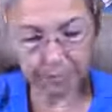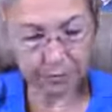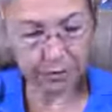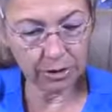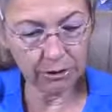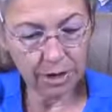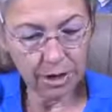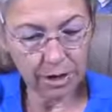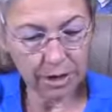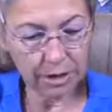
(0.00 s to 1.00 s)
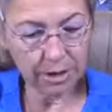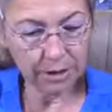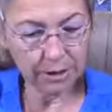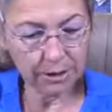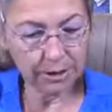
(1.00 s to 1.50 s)
So
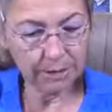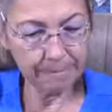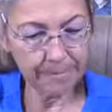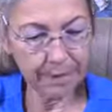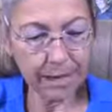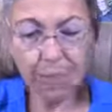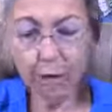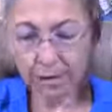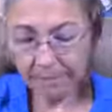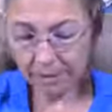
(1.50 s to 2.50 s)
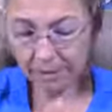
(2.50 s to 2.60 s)
um, anyway,